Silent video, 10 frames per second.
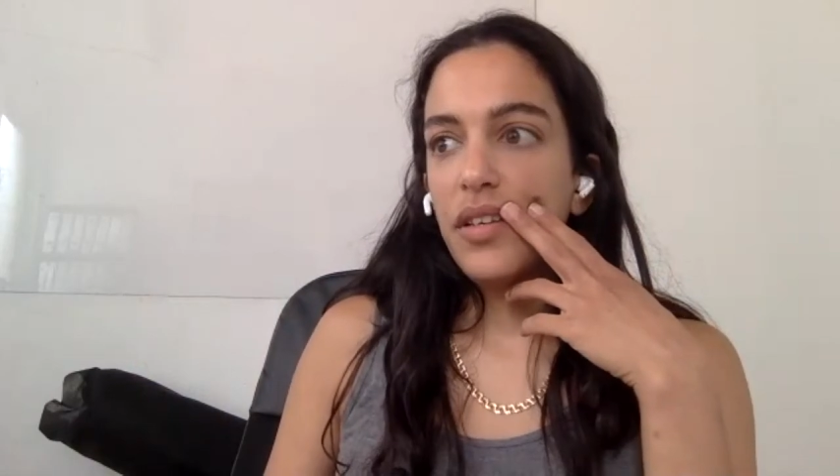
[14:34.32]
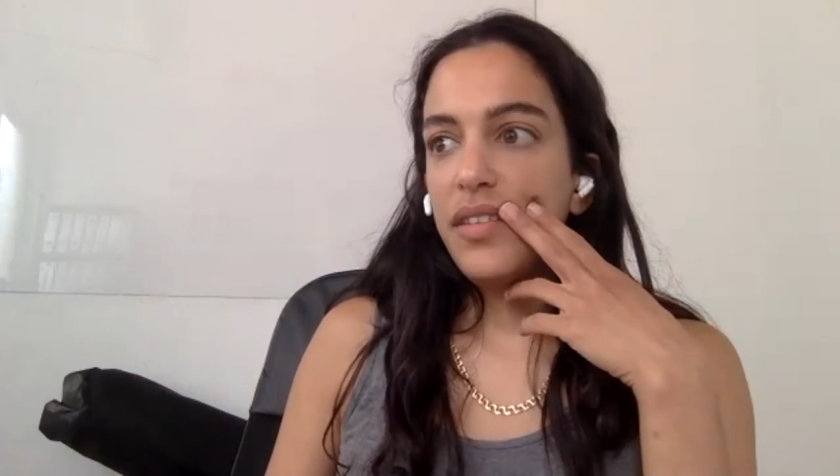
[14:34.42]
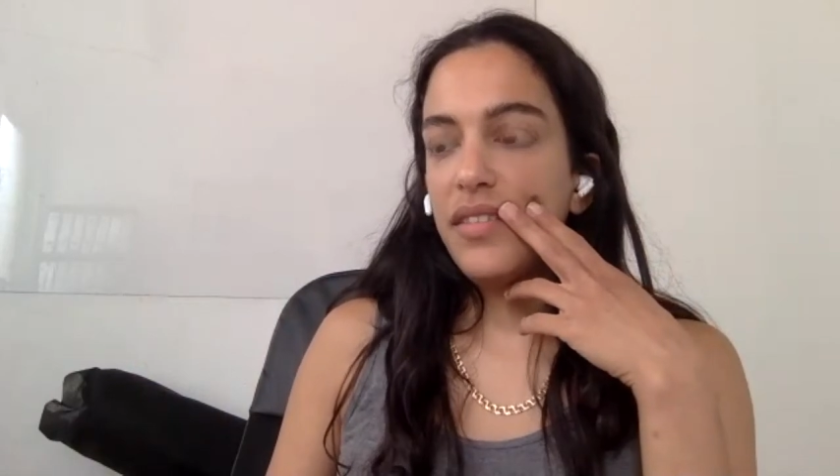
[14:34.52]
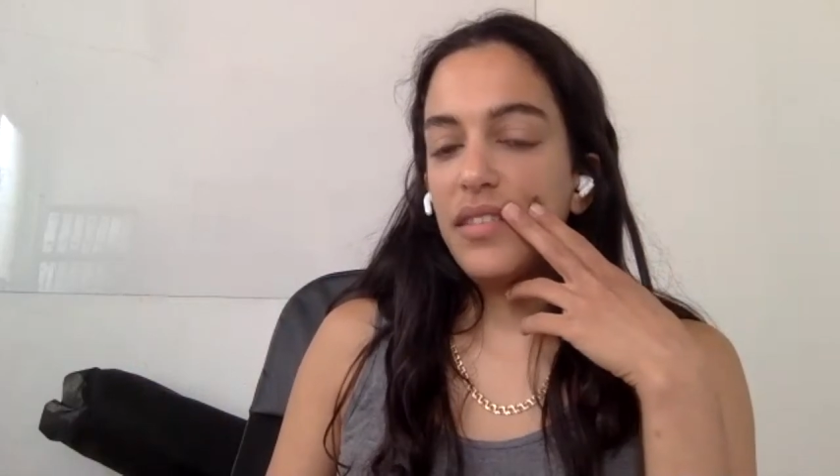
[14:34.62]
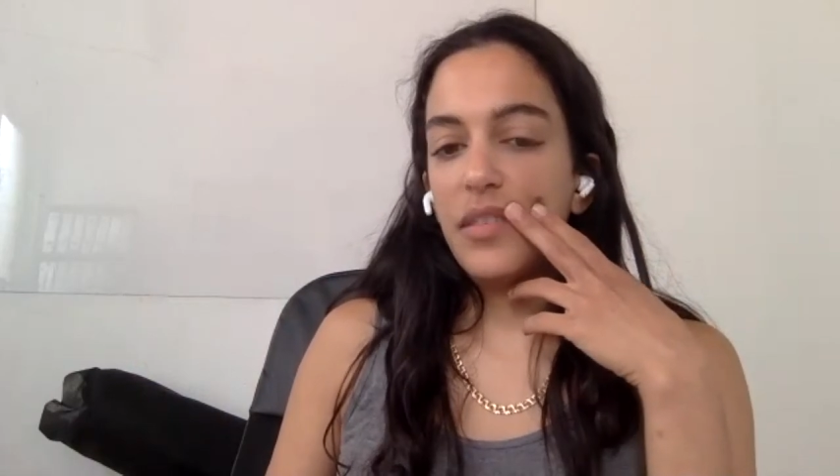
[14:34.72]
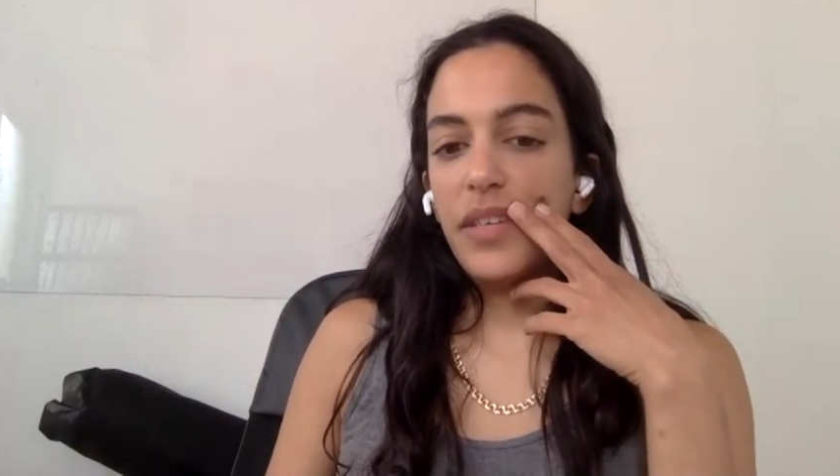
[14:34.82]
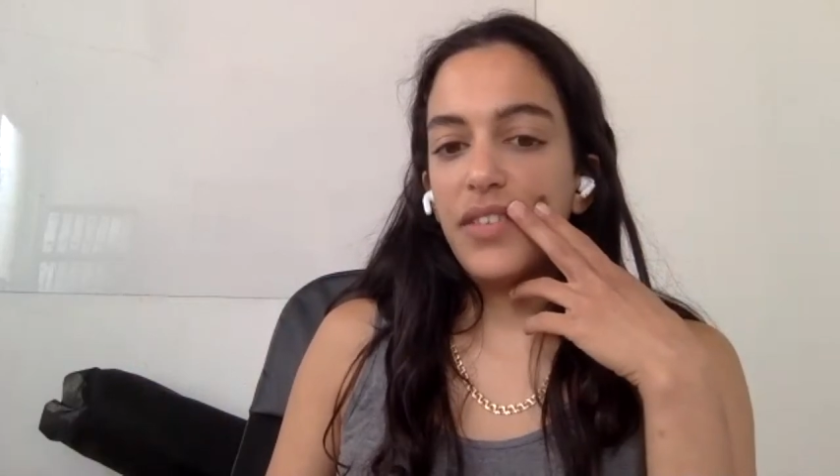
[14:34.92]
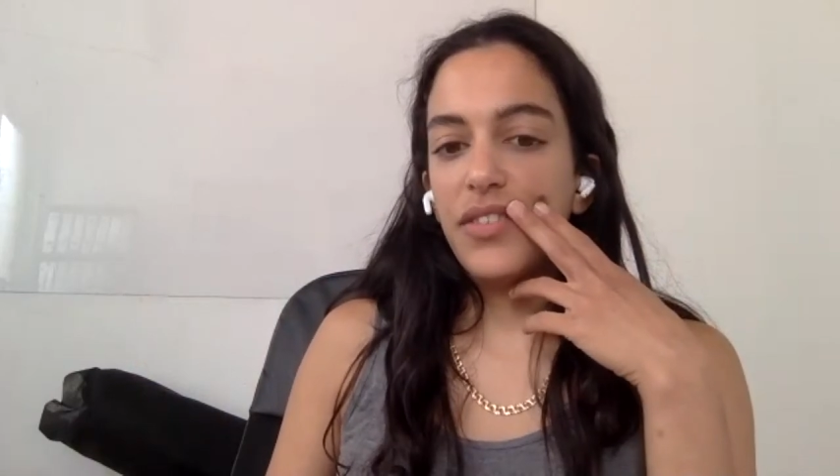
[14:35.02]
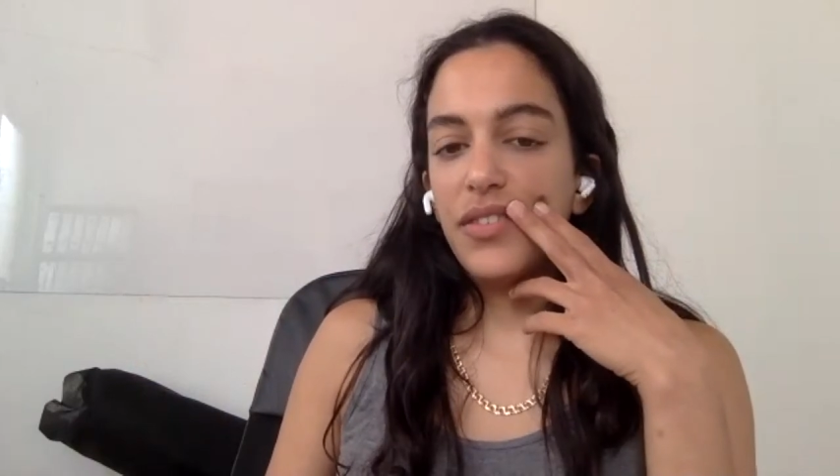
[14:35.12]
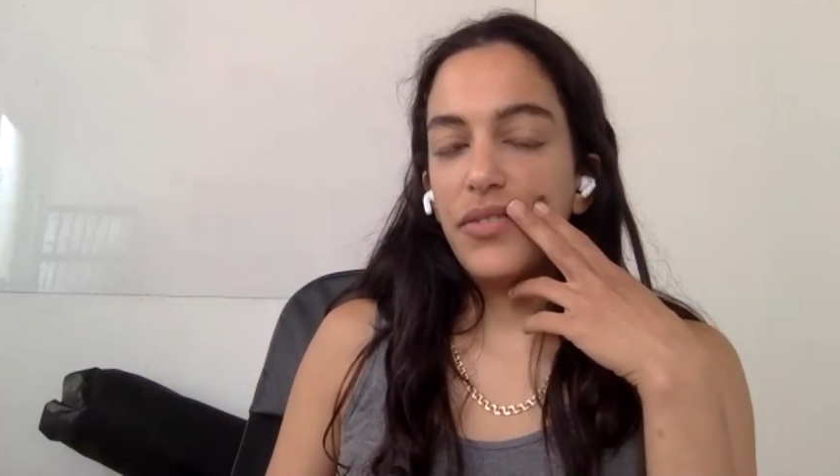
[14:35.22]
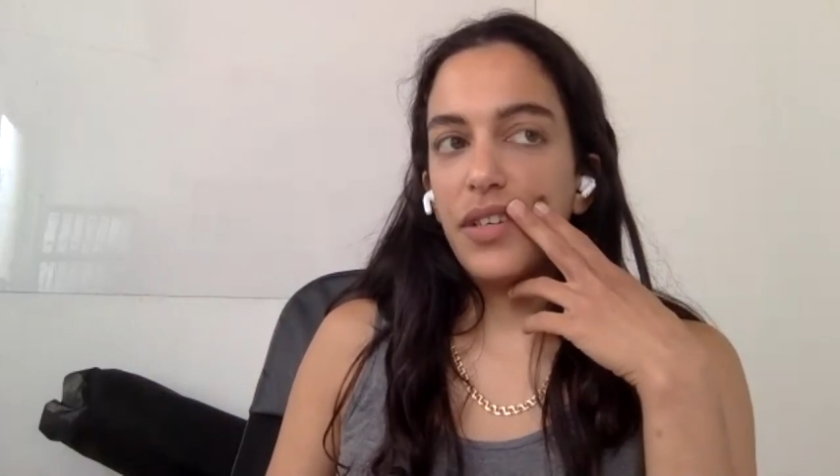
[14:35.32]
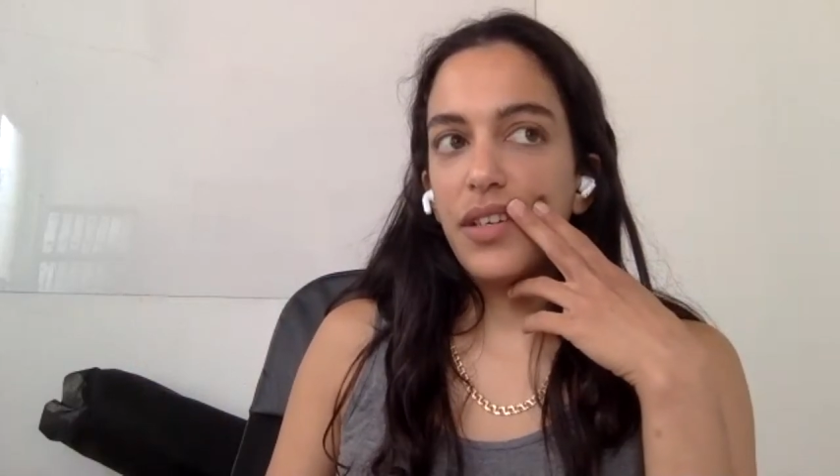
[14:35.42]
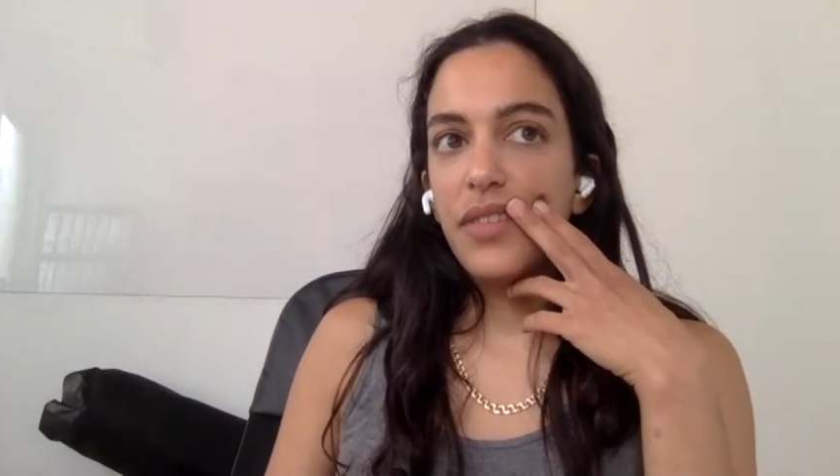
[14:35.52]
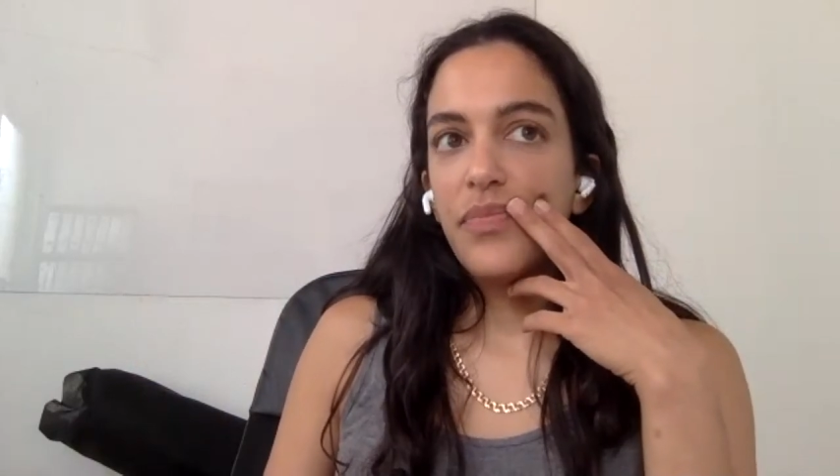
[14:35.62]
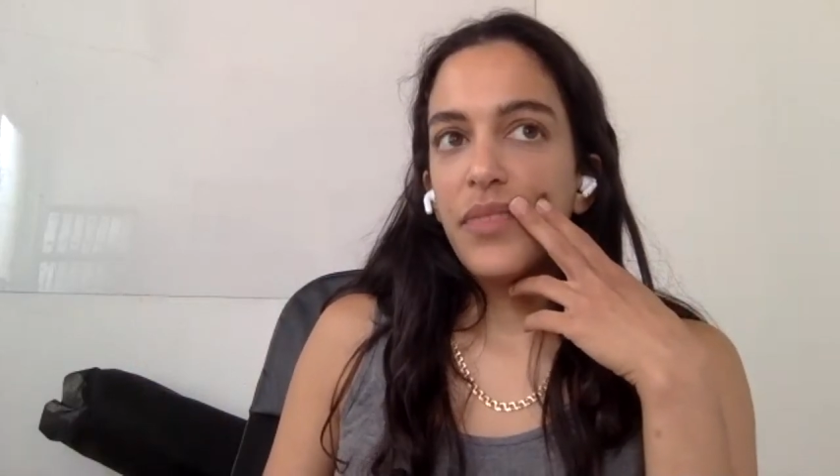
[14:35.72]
in cinema in general.